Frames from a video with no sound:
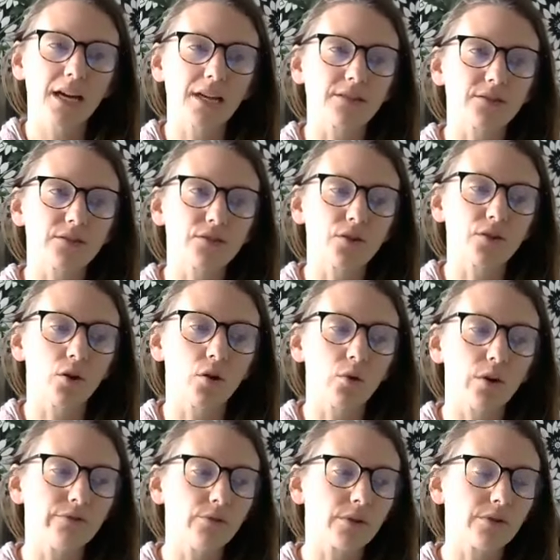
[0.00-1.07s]
And so
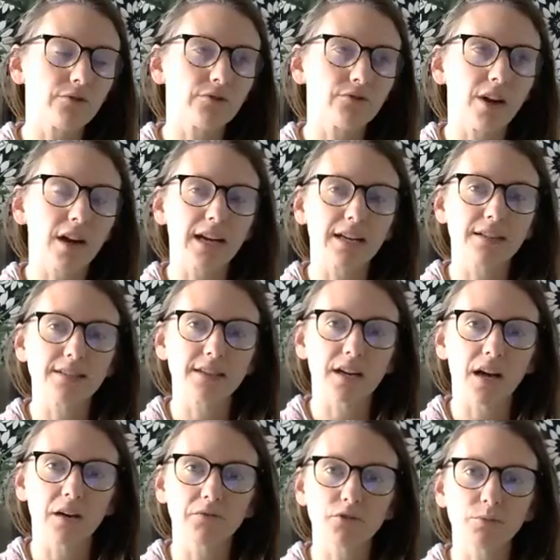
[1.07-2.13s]
if you can find a
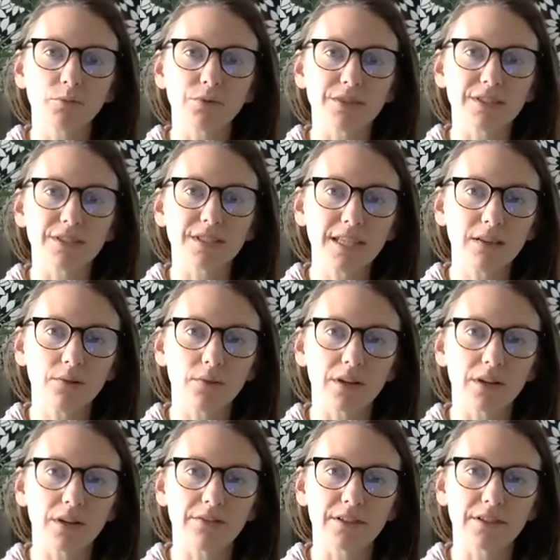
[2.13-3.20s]
comfortable seat,
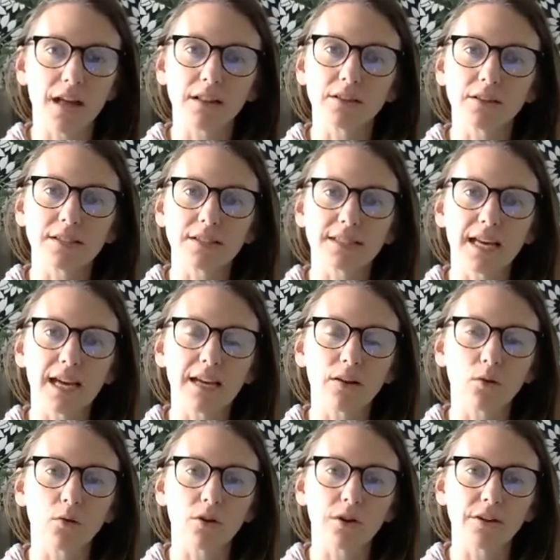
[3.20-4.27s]
whatever that looks like,
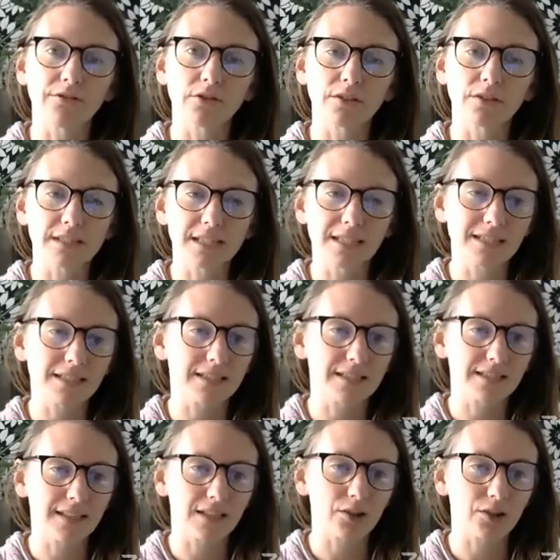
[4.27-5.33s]
or if you're listening to
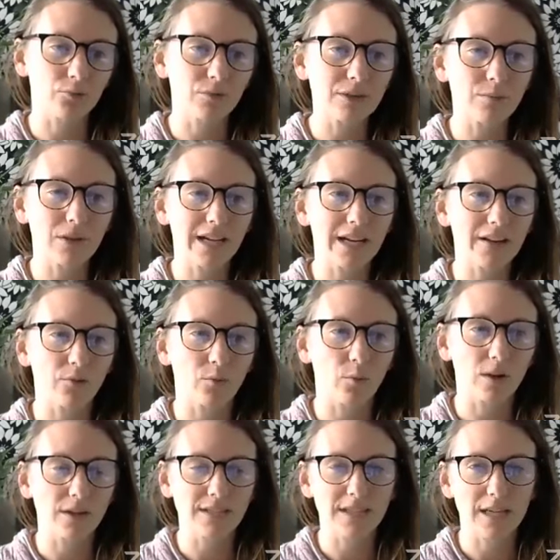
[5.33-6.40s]
this on the replay or
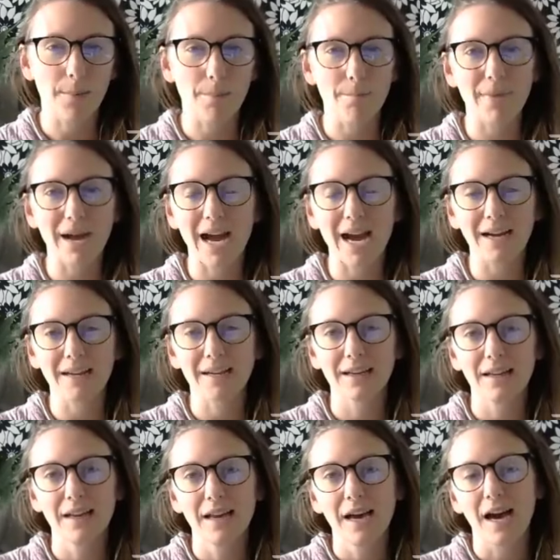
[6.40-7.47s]
want to come back,
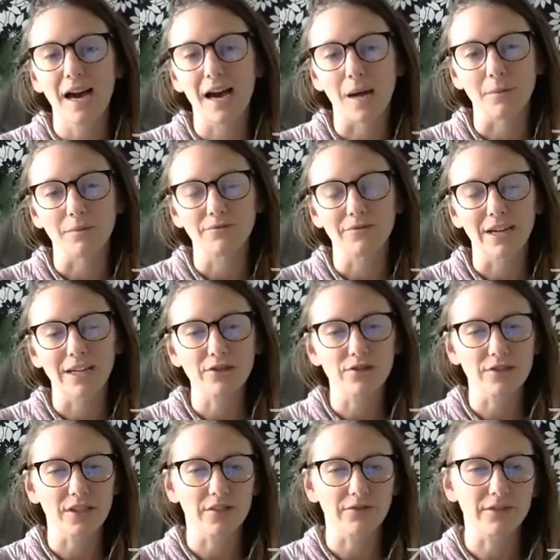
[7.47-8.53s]
um, find
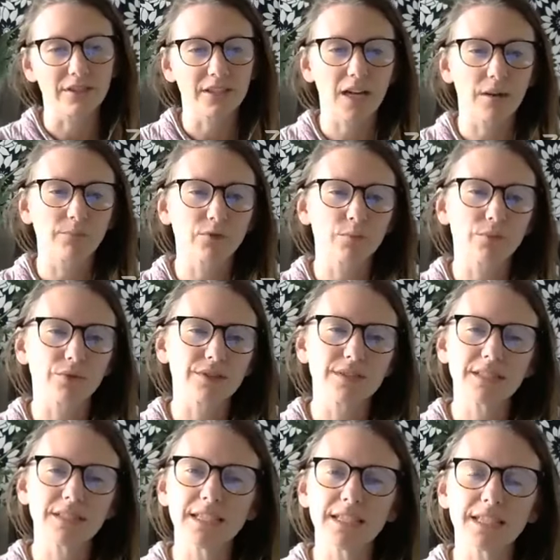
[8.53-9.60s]
yourself in a comfortable
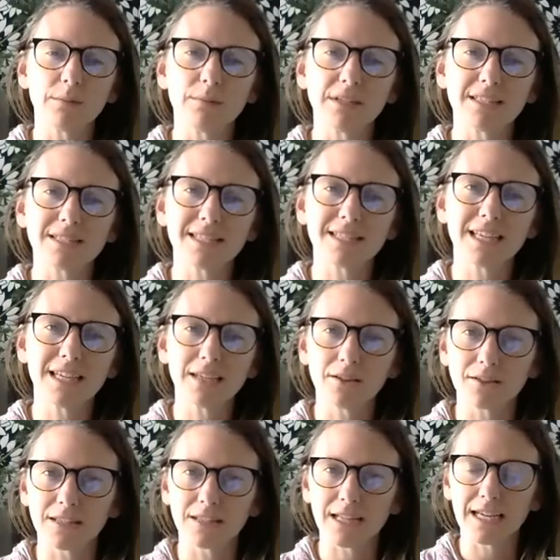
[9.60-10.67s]
seat, it can be sitting
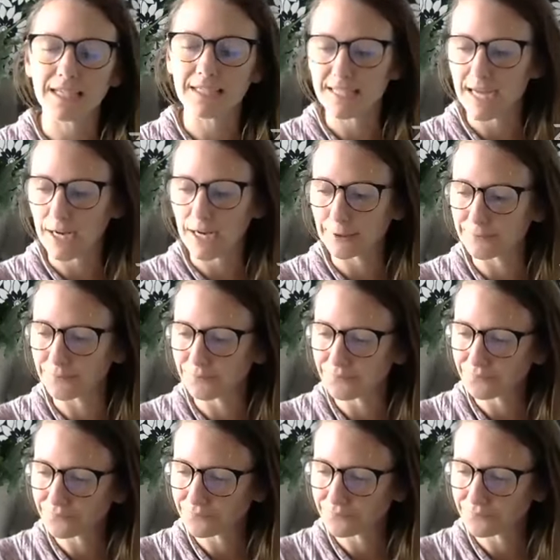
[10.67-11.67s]
or laying down.